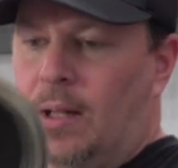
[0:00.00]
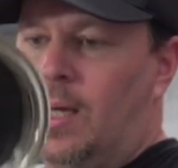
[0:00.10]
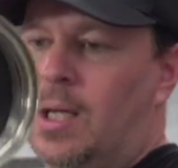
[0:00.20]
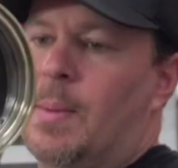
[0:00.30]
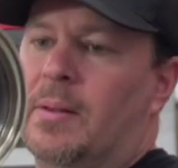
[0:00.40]
I
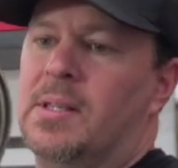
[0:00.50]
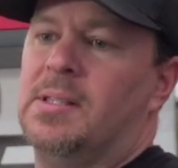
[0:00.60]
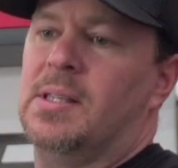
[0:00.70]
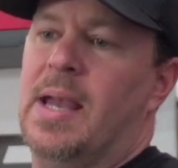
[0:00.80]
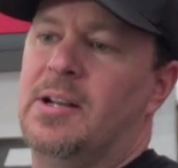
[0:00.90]
like about
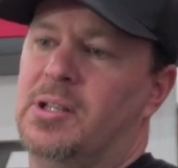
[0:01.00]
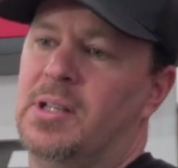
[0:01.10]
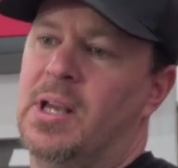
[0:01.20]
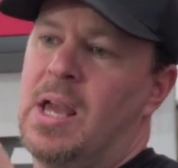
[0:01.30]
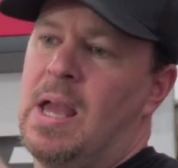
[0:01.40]
this is
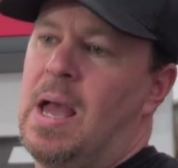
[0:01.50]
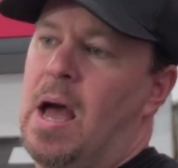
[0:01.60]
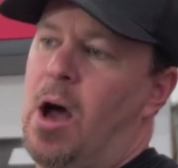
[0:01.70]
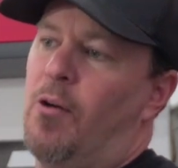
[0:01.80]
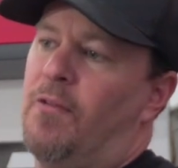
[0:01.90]
actually
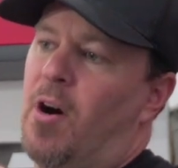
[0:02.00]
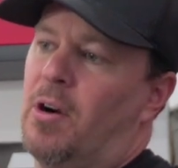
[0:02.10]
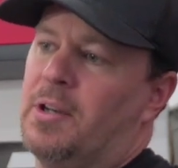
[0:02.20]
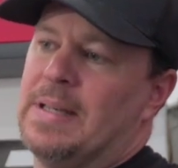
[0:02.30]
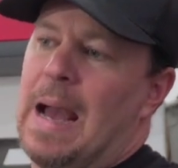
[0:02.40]
how
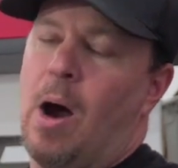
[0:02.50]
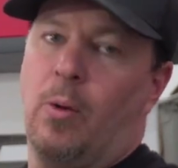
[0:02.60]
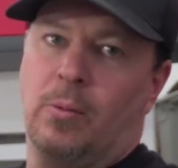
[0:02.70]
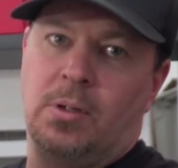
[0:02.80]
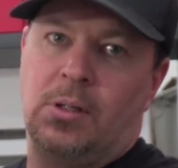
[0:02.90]
far
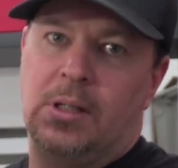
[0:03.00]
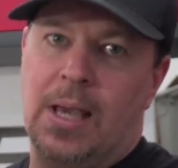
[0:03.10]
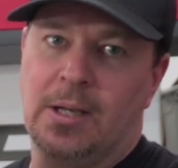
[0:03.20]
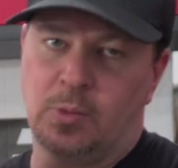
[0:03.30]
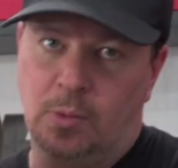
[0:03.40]
down the
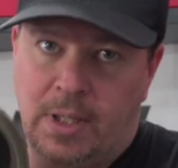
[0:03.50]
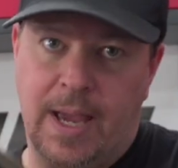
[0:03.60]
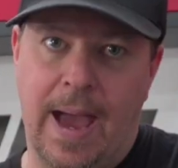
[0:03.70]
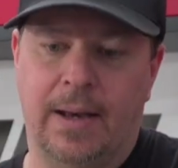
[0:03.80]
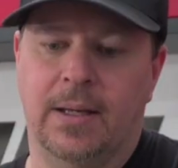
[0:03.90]
actual
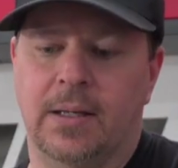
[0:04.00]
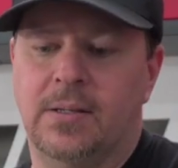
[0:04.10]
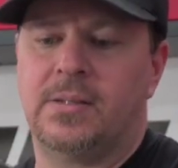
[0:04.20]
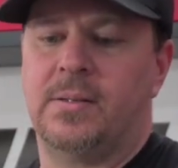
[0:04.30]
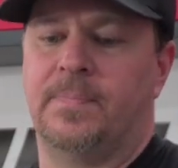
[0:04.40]
cat
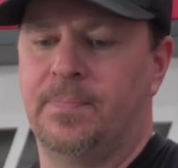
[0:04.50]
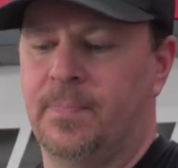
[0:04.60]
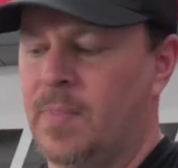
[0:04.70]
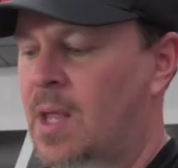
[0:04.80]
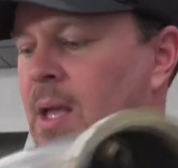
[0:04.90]
is.
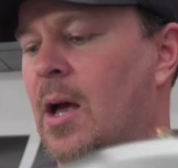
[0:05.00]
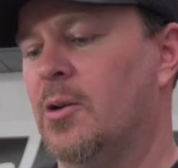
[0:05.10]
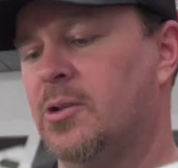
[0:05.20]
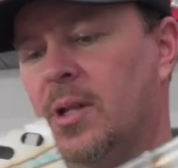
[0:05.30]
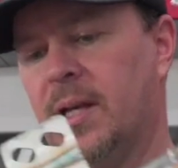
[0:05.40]
I
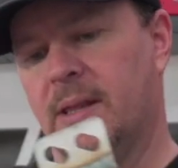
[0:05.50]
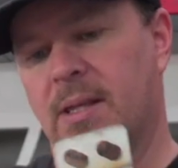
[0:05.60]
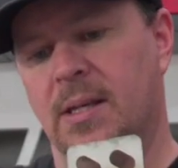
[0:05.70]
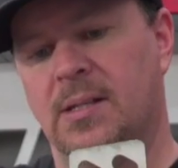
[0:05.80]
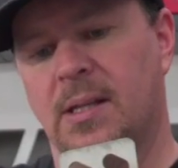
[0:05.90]
also like
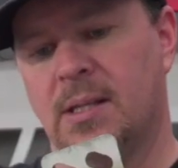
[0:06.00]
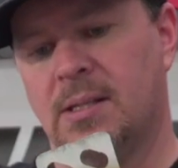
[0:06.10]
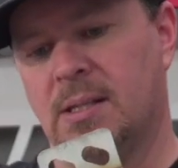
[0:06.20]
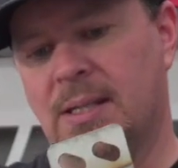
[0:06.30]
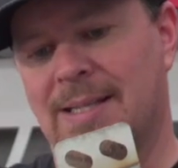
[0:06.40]
this, that
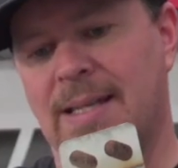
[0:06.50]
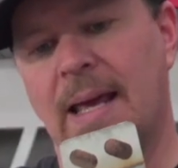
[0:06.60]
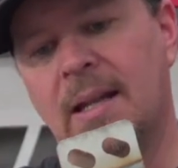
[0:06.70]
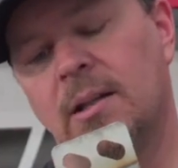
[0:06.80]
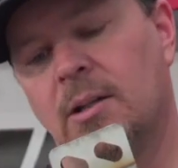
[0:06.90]
this is
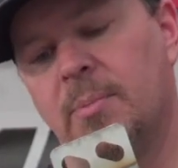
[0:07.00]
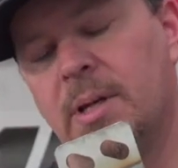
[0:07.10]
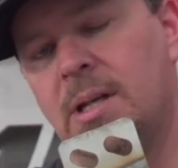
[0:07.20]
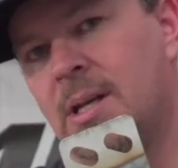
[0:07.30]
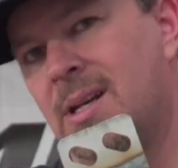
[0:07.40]
extended a little
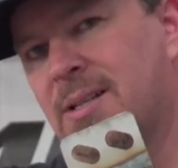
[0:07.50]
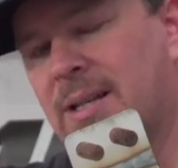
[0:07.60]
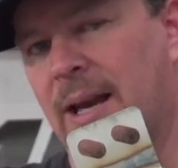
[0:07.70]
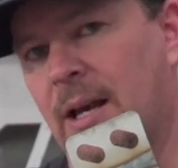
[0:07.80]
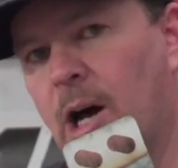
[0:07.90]
bit to
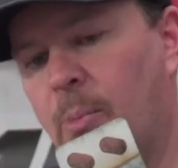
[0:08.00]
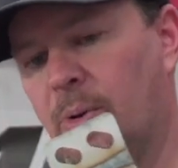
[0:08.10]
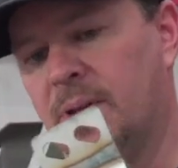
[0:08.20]
kind of help with